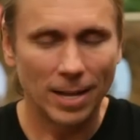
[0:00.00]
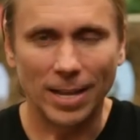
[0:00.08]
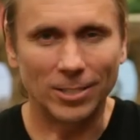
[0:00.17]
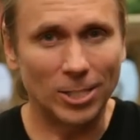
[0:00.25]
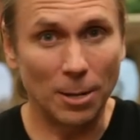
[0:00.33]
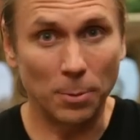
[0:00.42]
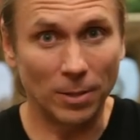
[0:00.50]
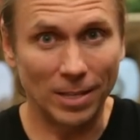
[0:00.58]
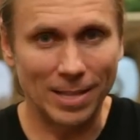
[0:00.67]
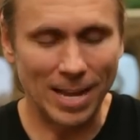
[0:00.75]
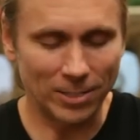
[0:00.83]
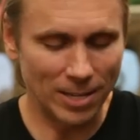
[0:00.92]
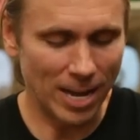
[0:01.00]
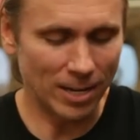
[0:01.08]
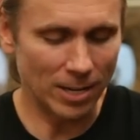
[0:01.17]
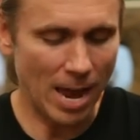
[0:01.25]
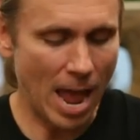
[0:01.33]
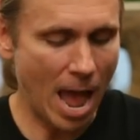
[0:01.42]
and typically that's not
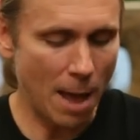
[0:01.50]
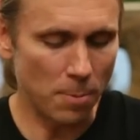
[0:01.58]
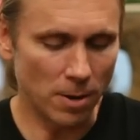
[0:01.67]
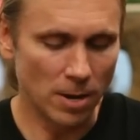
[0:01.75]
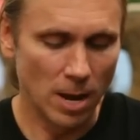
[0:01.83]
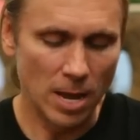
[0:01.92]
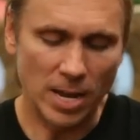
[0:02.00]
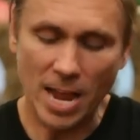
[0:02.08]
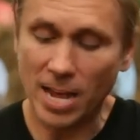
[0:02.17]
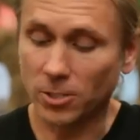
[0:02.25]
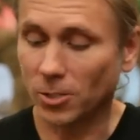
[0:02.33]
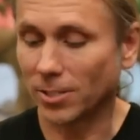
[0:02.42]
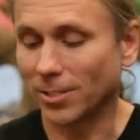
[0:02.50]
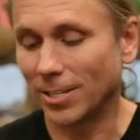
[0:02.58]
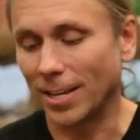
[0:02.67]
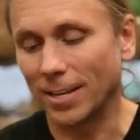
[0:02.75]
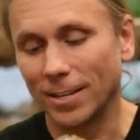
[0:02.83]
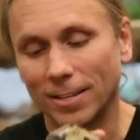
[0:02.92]
gonna happen. And as you can
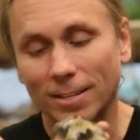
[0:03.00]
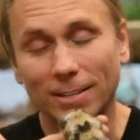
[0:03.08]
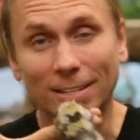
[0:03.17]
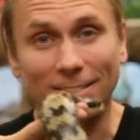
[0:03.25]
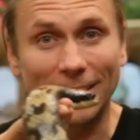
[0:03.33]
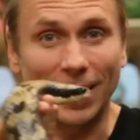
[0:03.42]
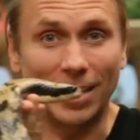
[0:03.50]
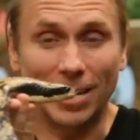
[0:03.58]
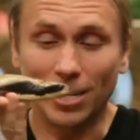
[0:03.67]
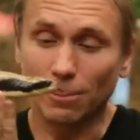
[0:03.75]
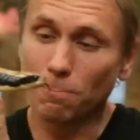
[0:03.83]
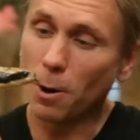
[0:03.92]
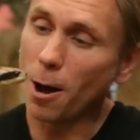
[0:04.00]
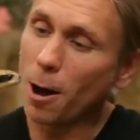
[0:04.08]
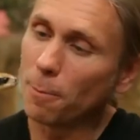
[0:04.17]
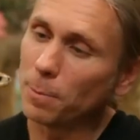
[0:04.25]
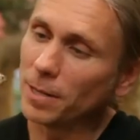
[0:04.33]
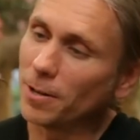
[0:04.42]
see, this thing is
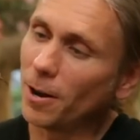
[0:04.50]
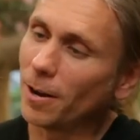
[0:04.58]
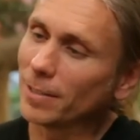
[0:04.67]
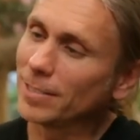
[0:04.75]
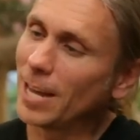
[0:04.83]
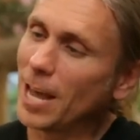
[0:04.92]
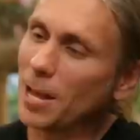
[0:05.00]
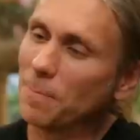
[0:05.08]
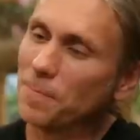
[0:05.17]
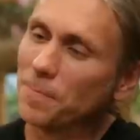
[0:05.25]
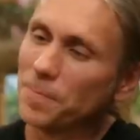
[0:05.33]
puppy dog tame.